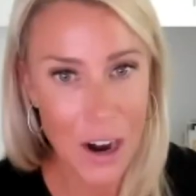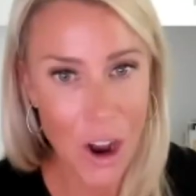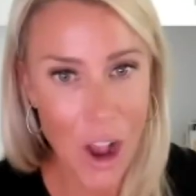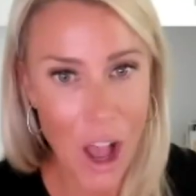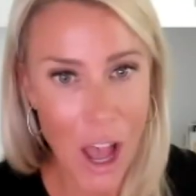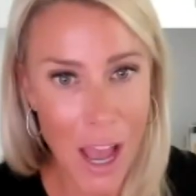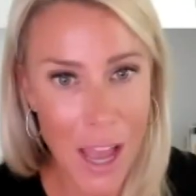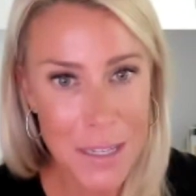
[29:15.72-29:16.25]

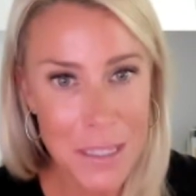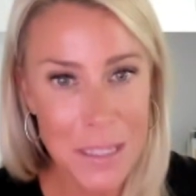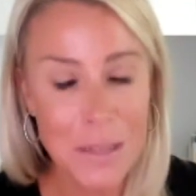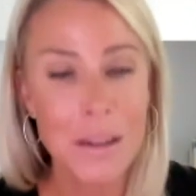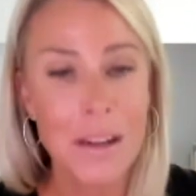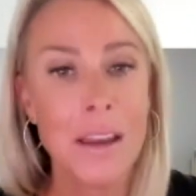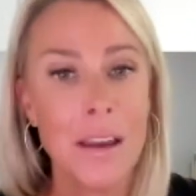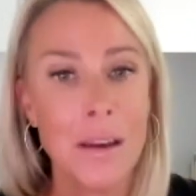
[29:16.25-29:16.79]

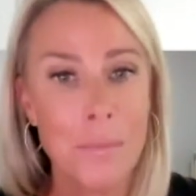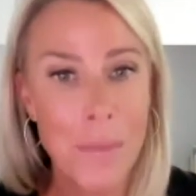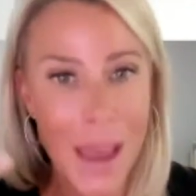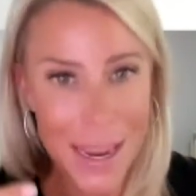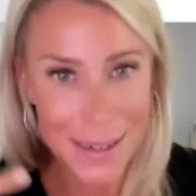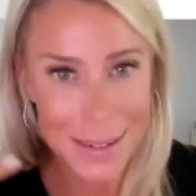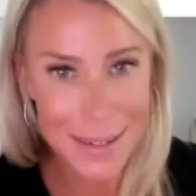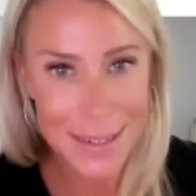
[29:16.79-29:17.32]
costs
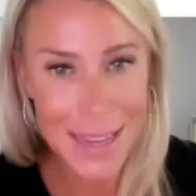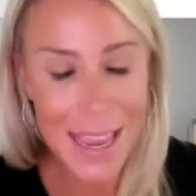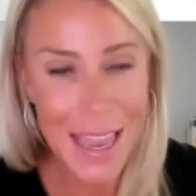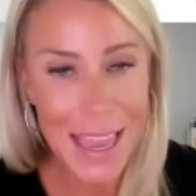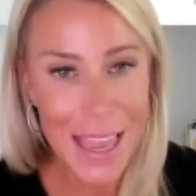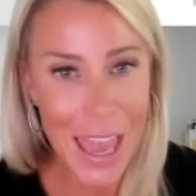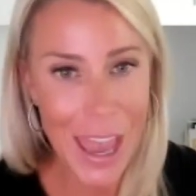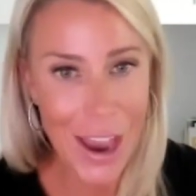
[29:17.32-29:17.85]
by
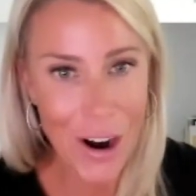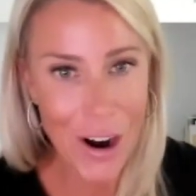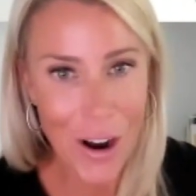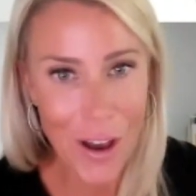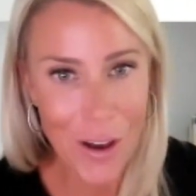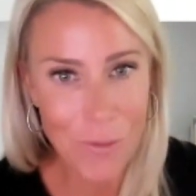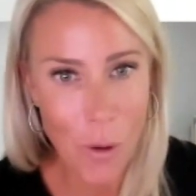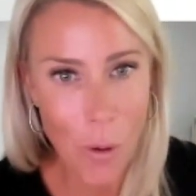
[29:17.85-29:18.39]
taking care
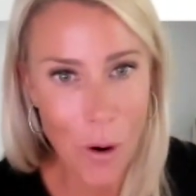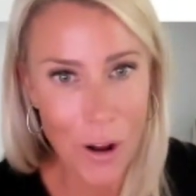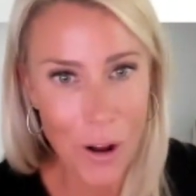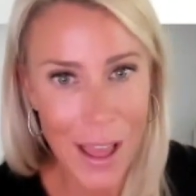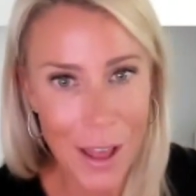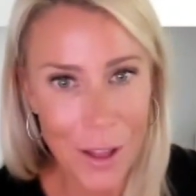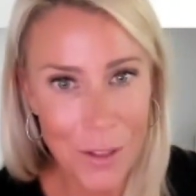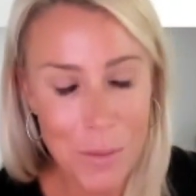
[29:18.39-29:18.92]
of oral
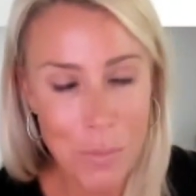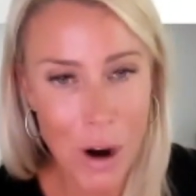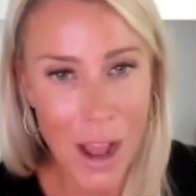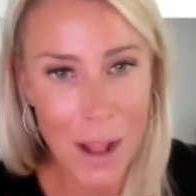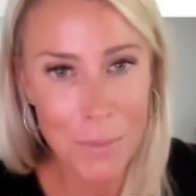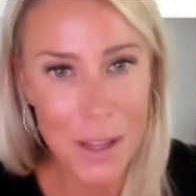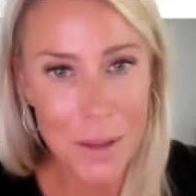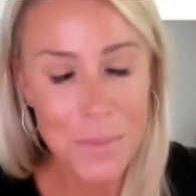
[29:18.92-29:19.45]
health
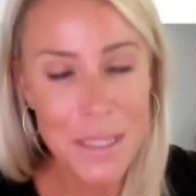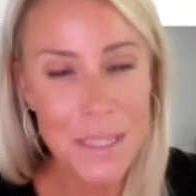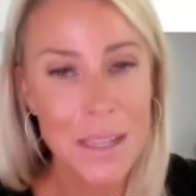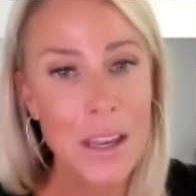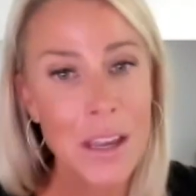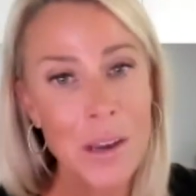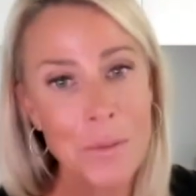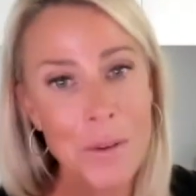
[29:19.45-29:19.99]
problems.
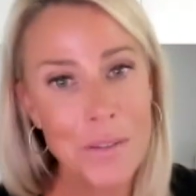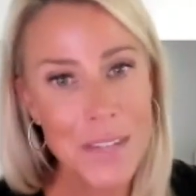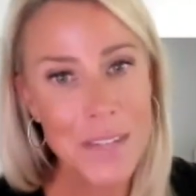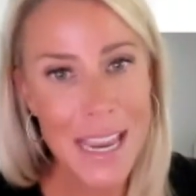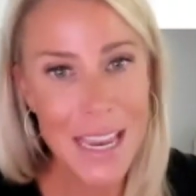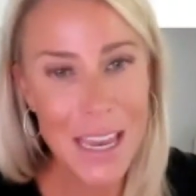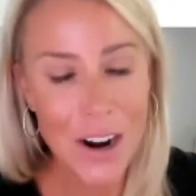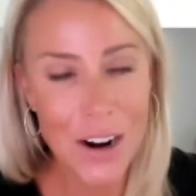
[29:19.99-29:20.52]
We've
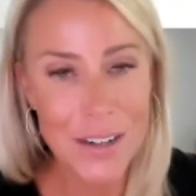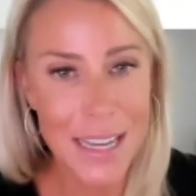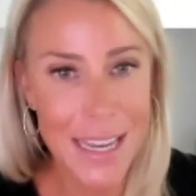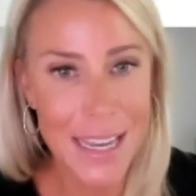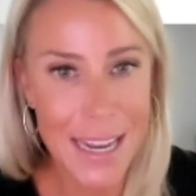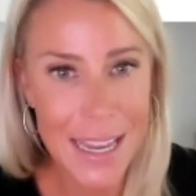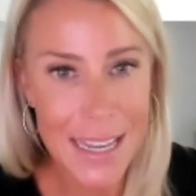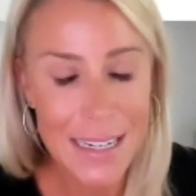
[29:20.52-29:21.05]
taken our
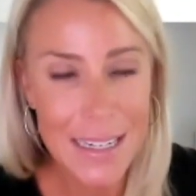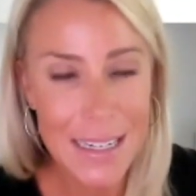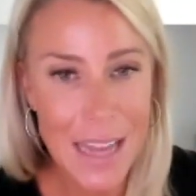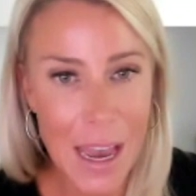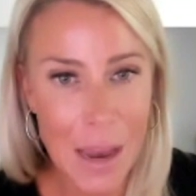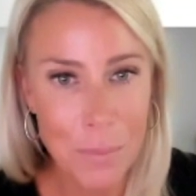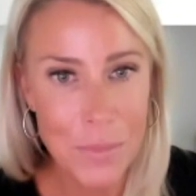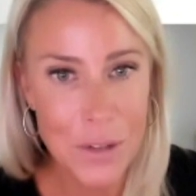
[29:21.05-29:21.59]
data
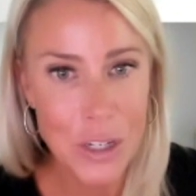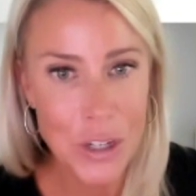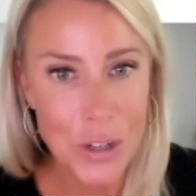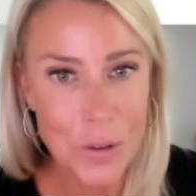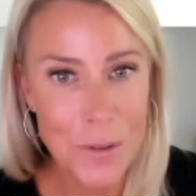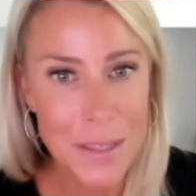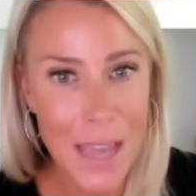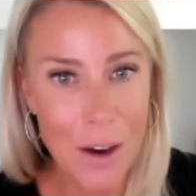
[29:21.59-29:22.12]
up
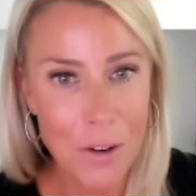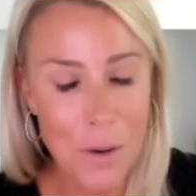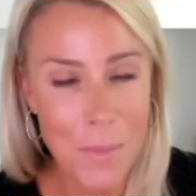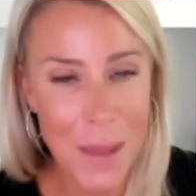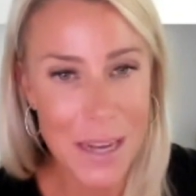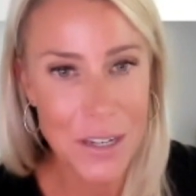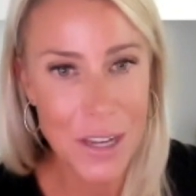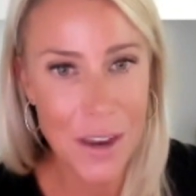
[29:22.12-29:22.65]
to
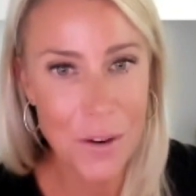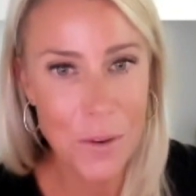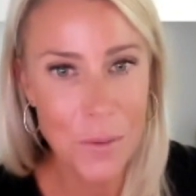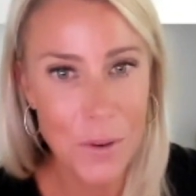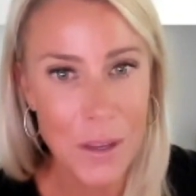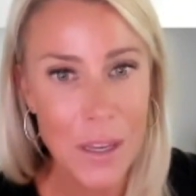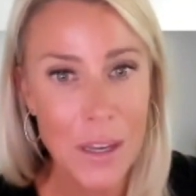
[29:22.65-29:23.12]
Sacramento.